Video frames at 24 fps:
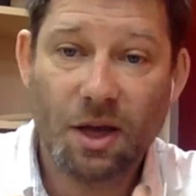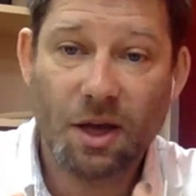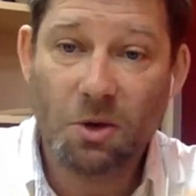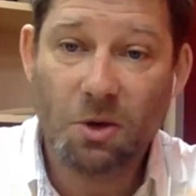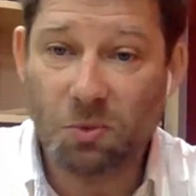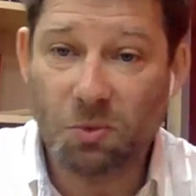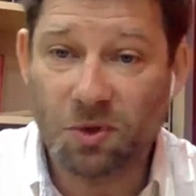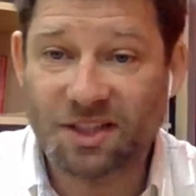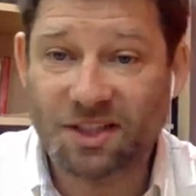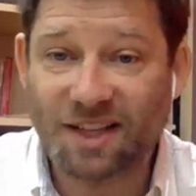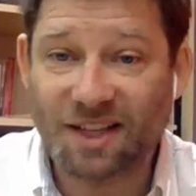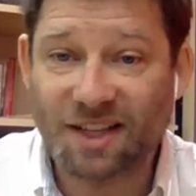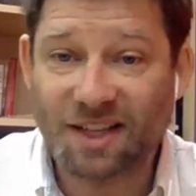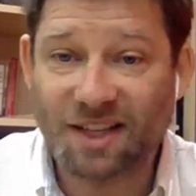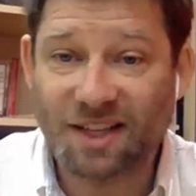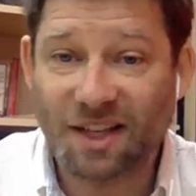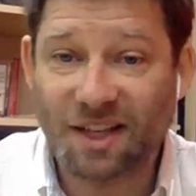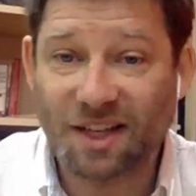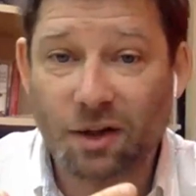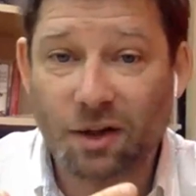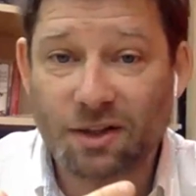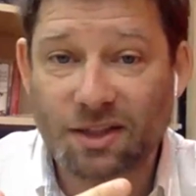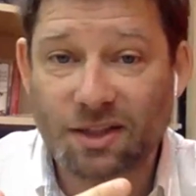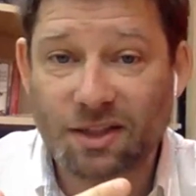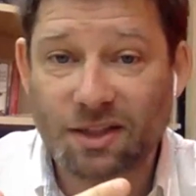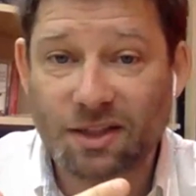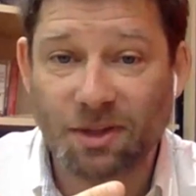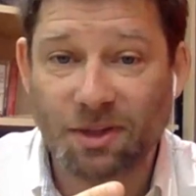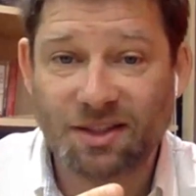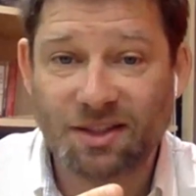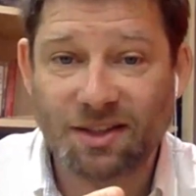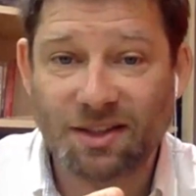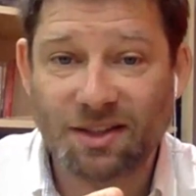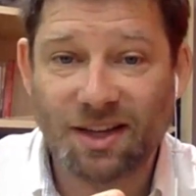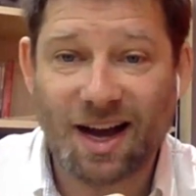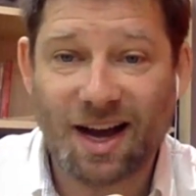which is an
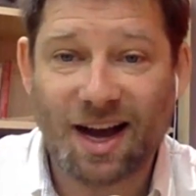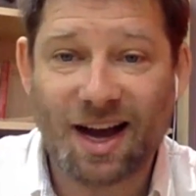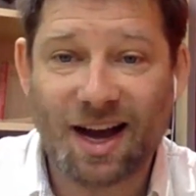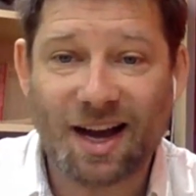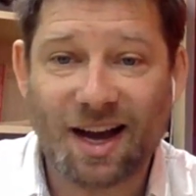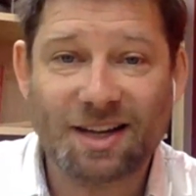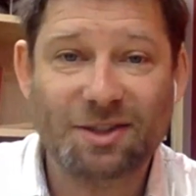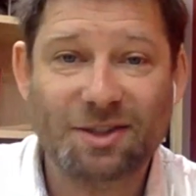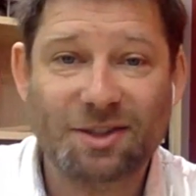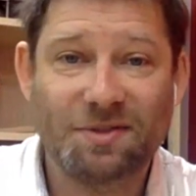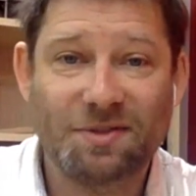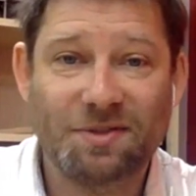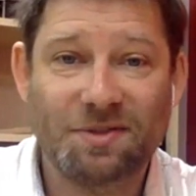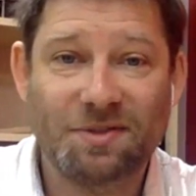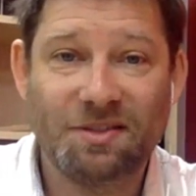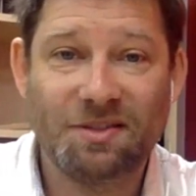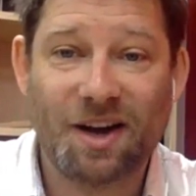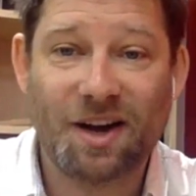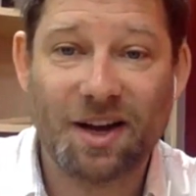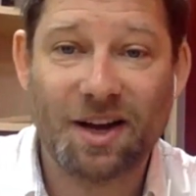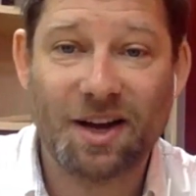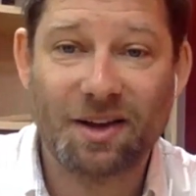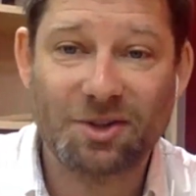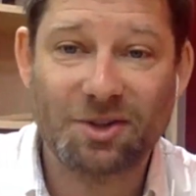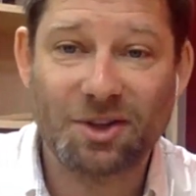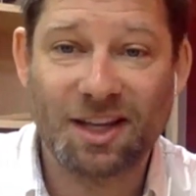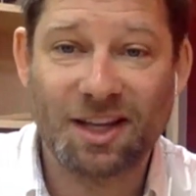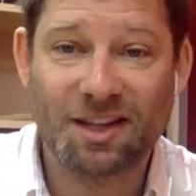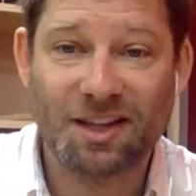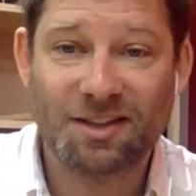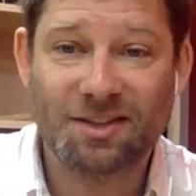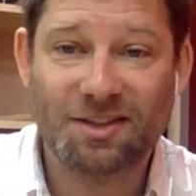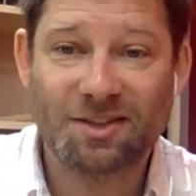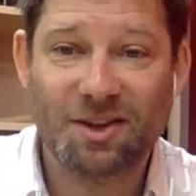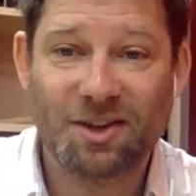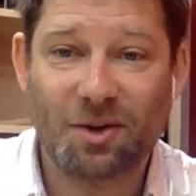ultimate act of defiance
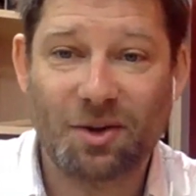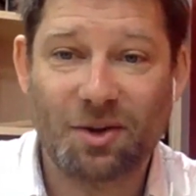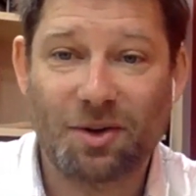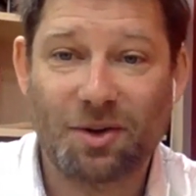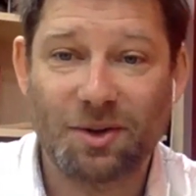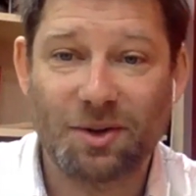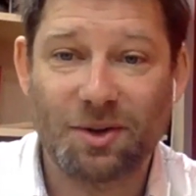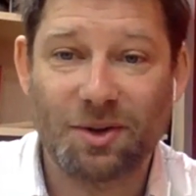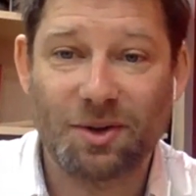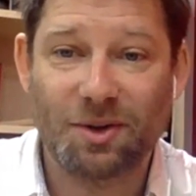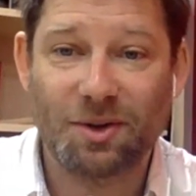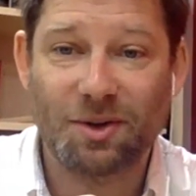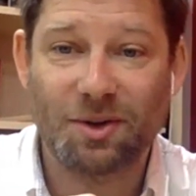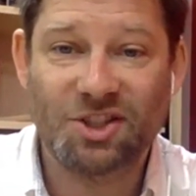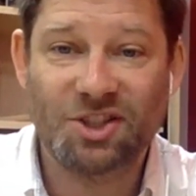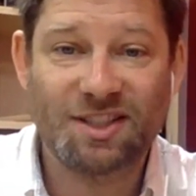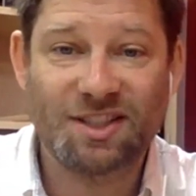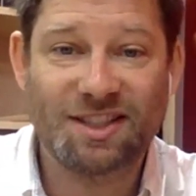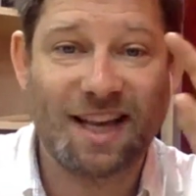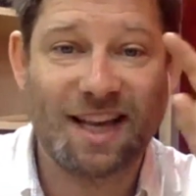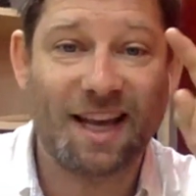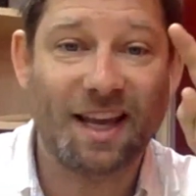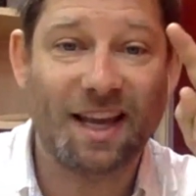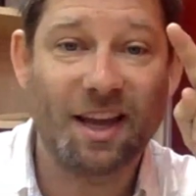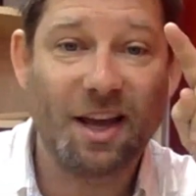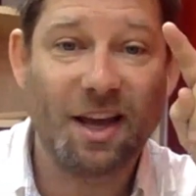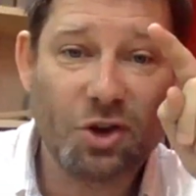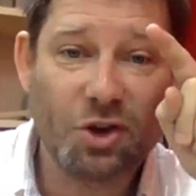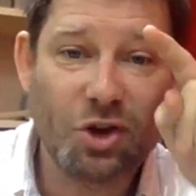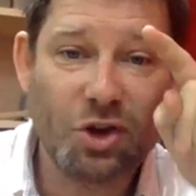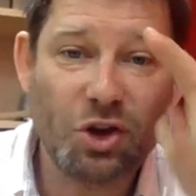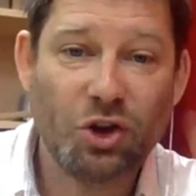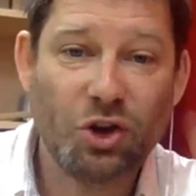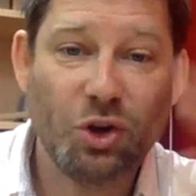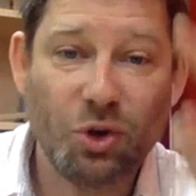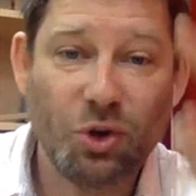against authority. She's saying,
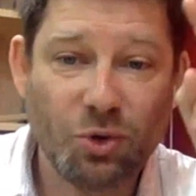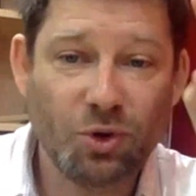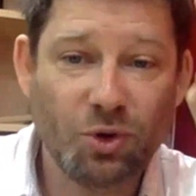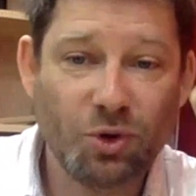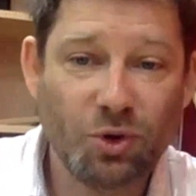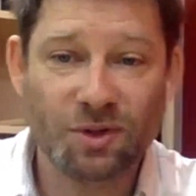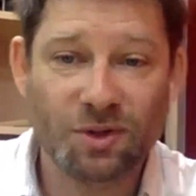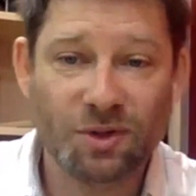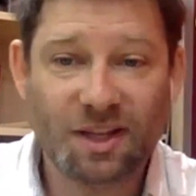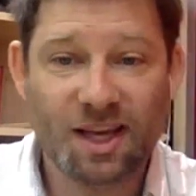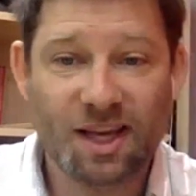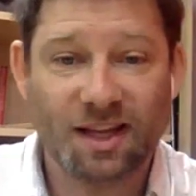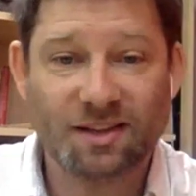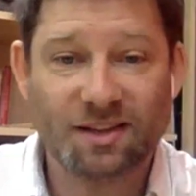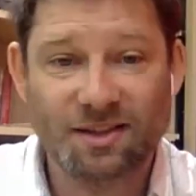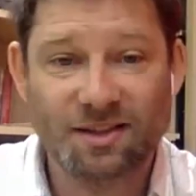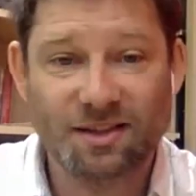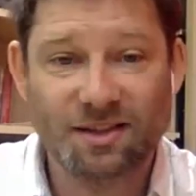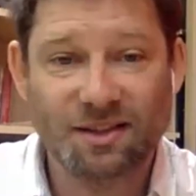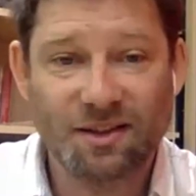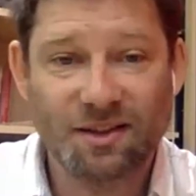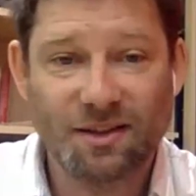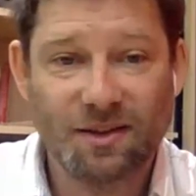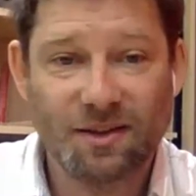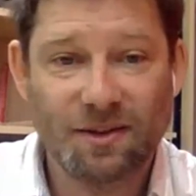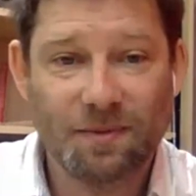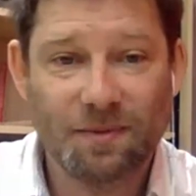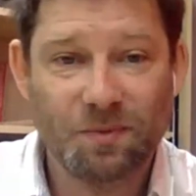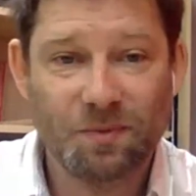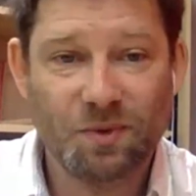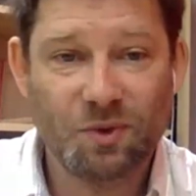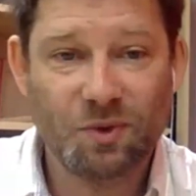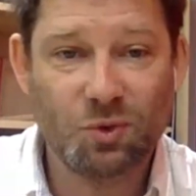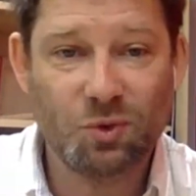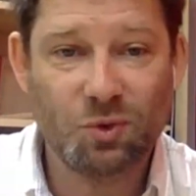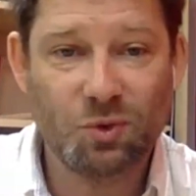you don't get
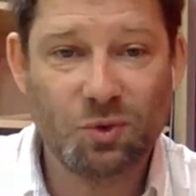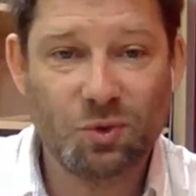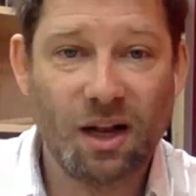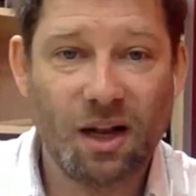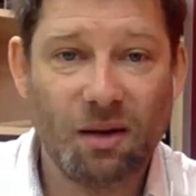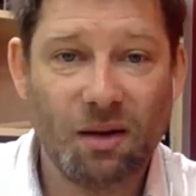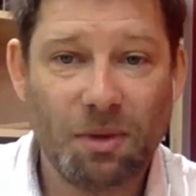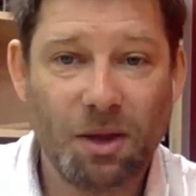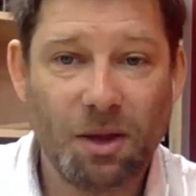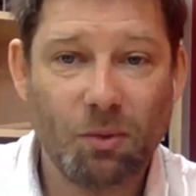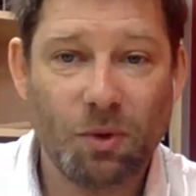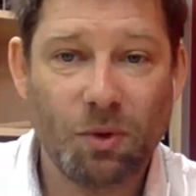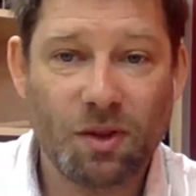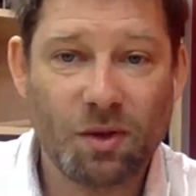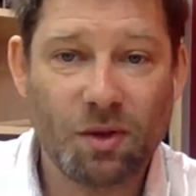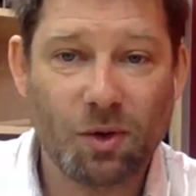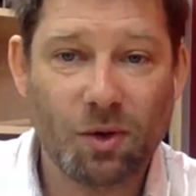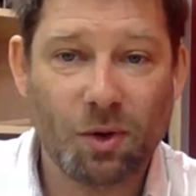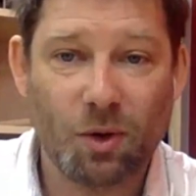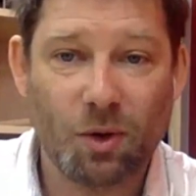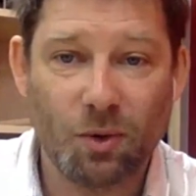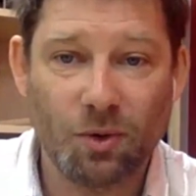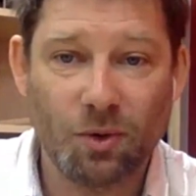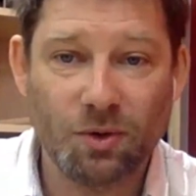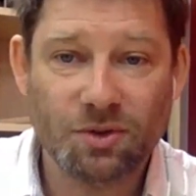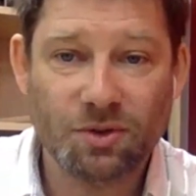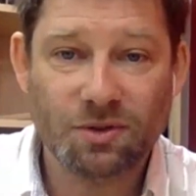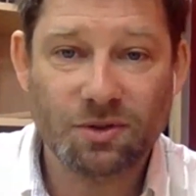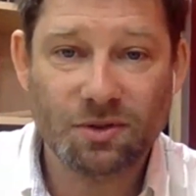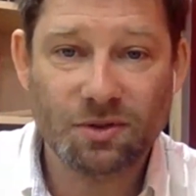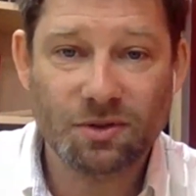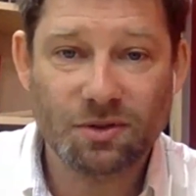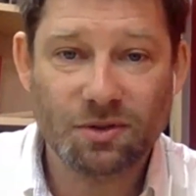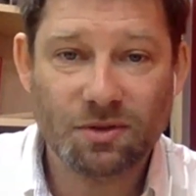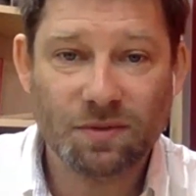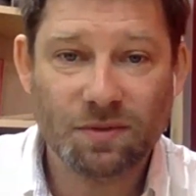to kill me with your laws.
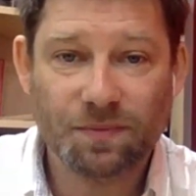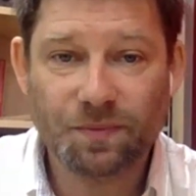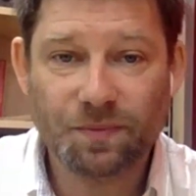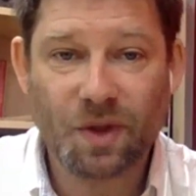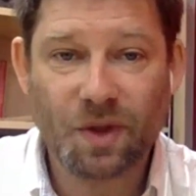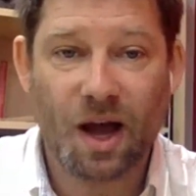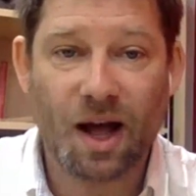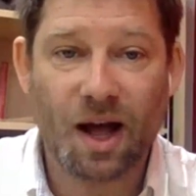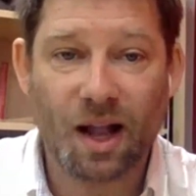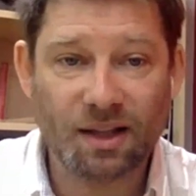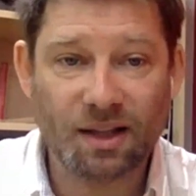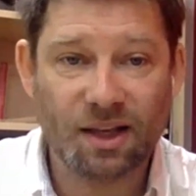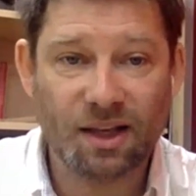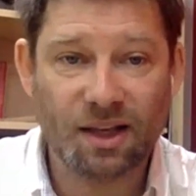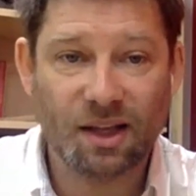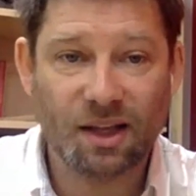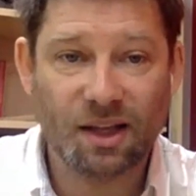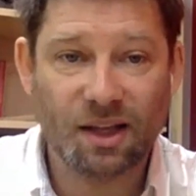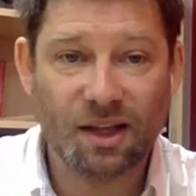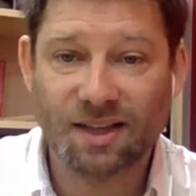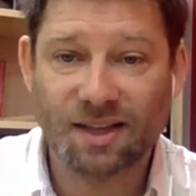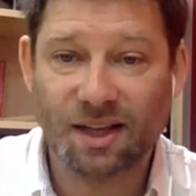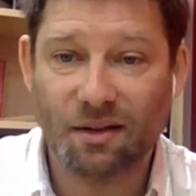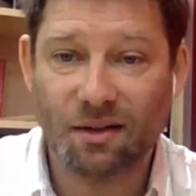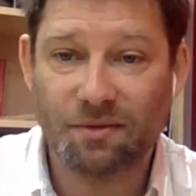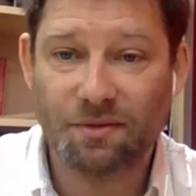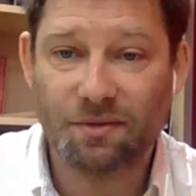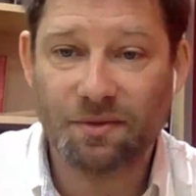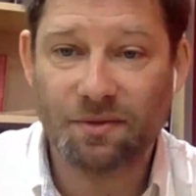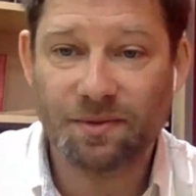I'll kill myself.